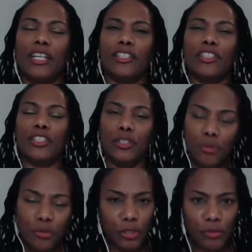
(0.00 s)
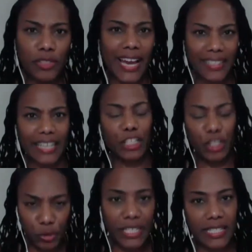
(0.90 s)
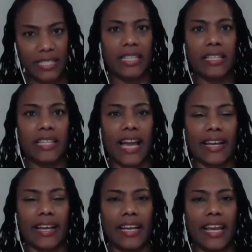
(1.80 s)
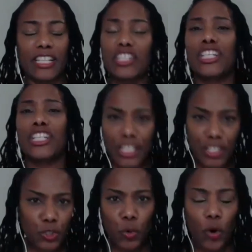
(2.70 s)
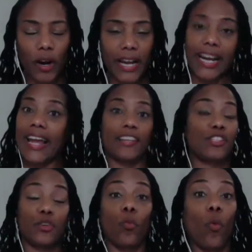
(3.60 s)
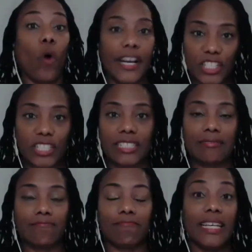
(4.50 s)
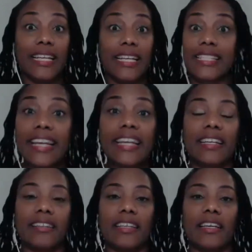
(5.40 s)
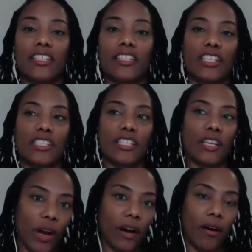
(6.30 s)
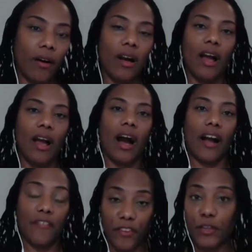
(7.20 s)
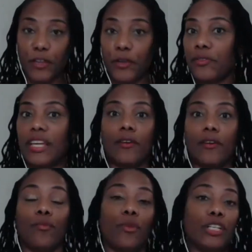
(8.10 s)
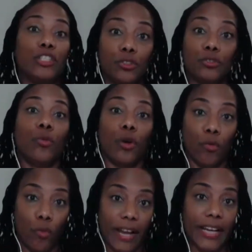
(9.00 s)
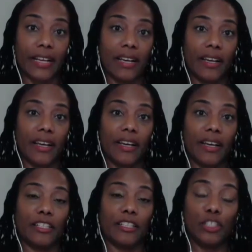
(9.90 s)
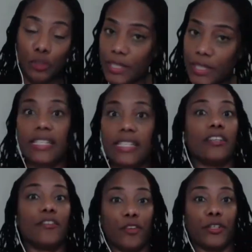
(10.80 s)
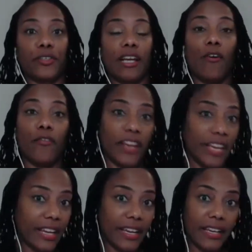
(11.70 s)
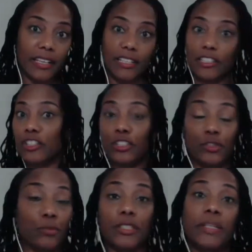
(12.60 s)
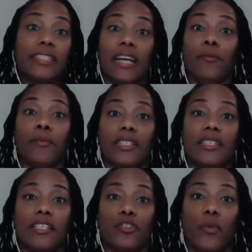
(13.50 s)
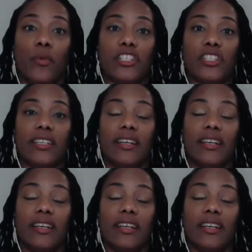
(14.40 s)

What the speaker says: you knew that? Like you could see that. And she said, sure. And I asked her why she didn't say anything. And she said, well, I figured that when you were ready, you would see it for yourself and you would be done with the situation.